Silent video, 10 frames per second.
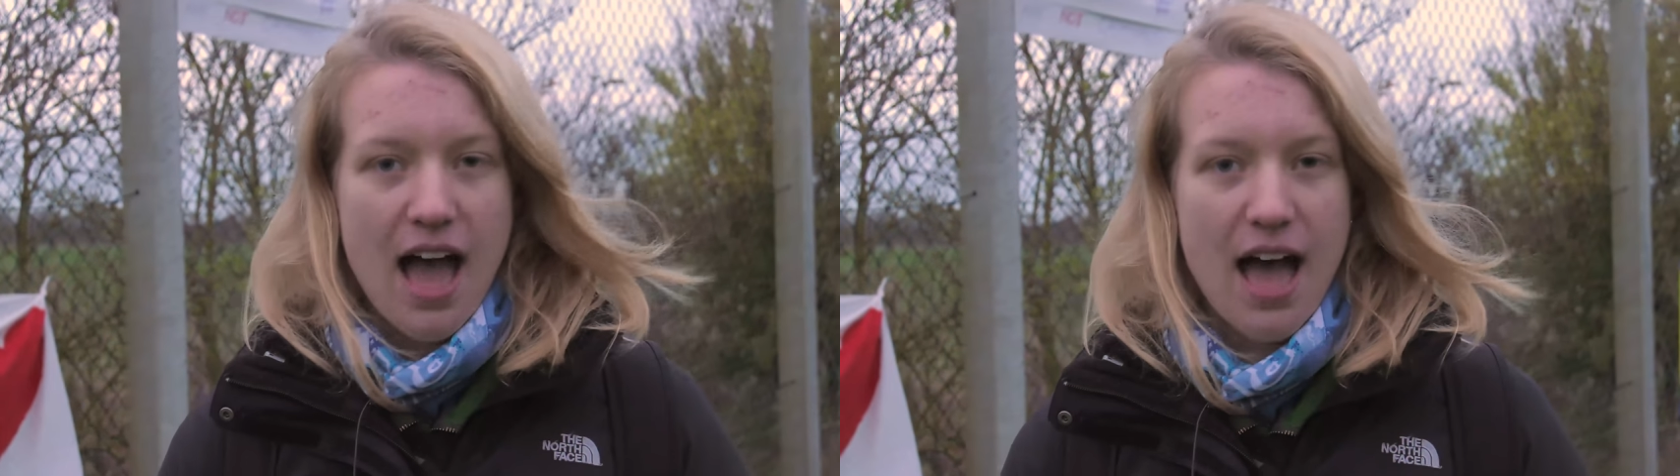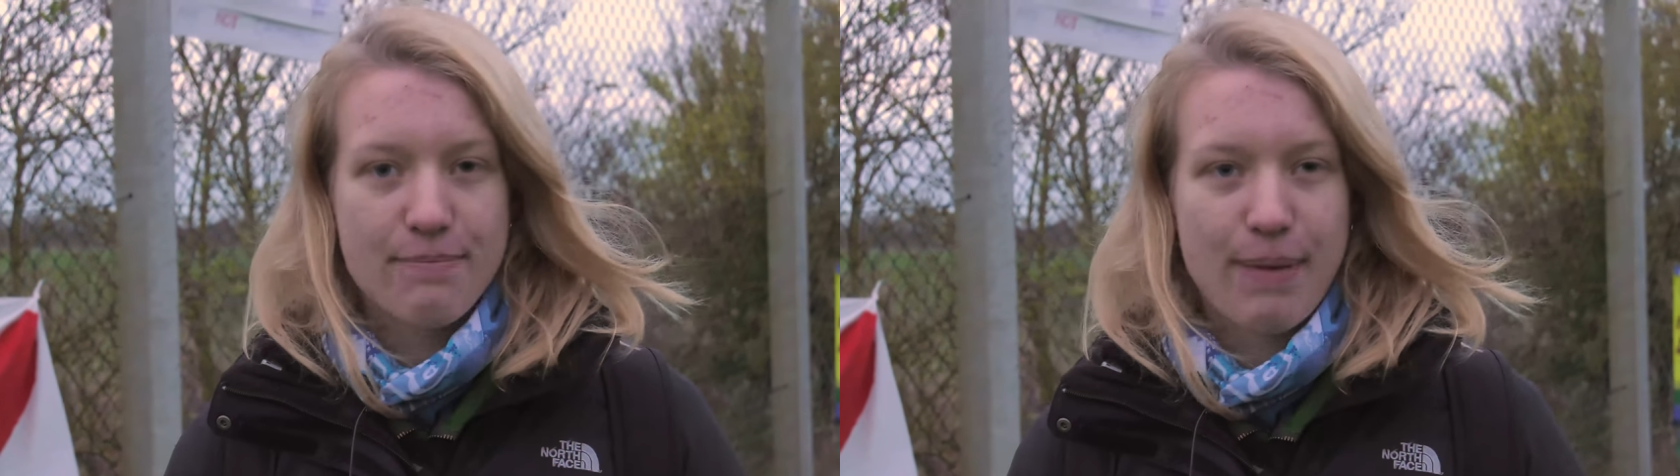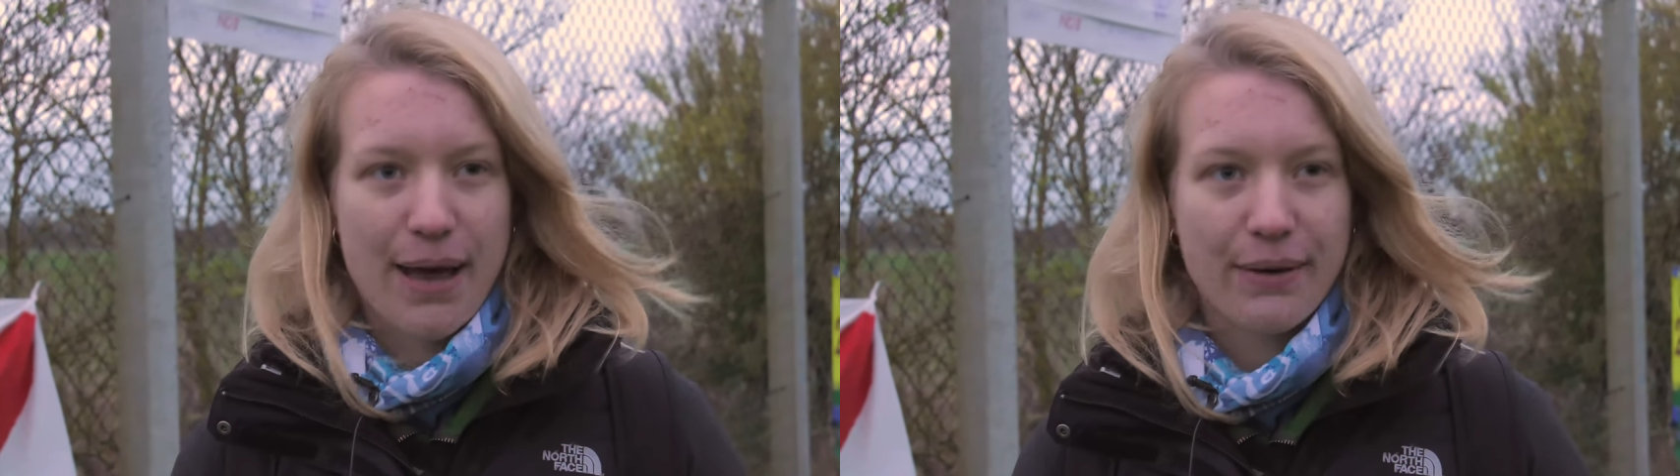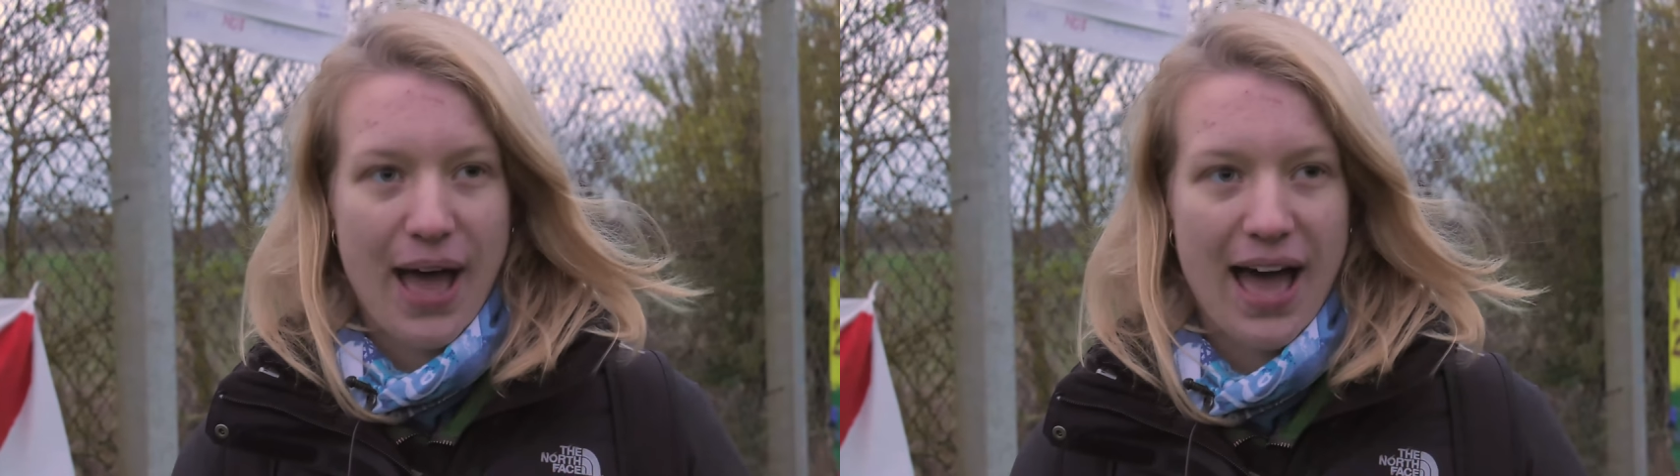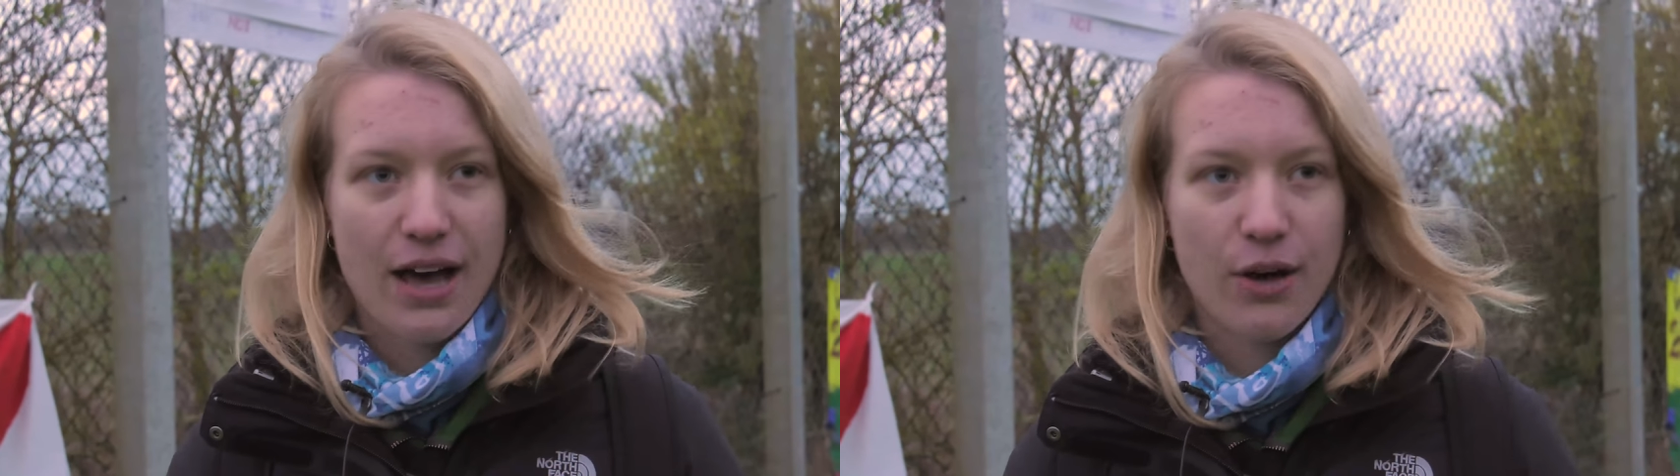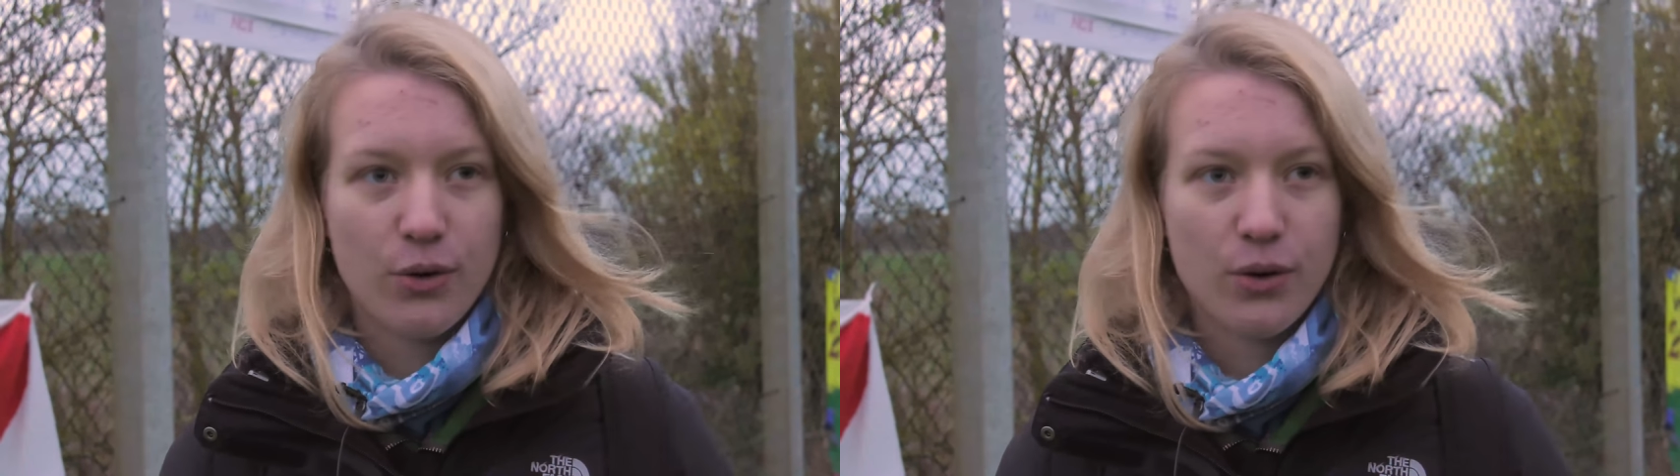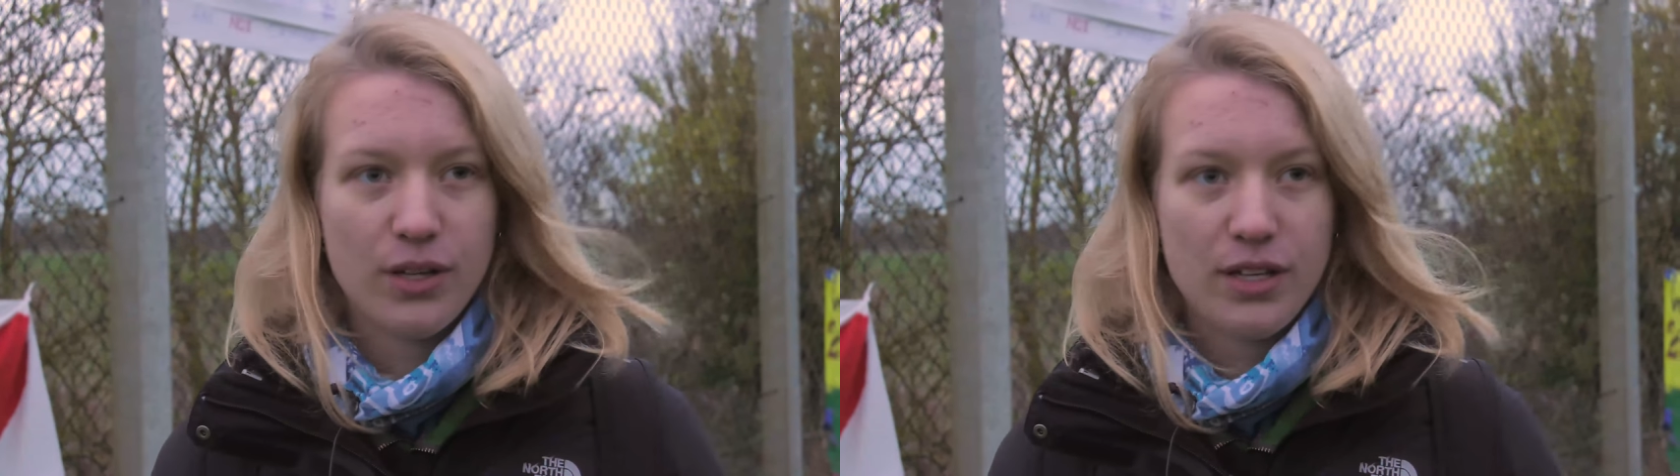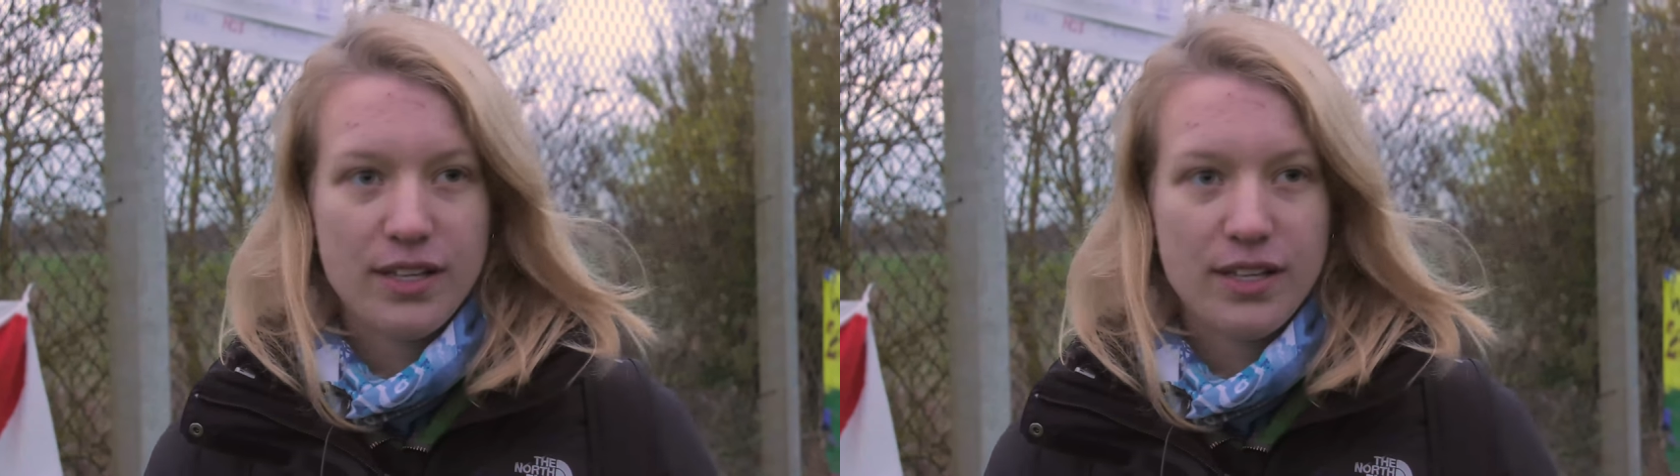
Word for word: about how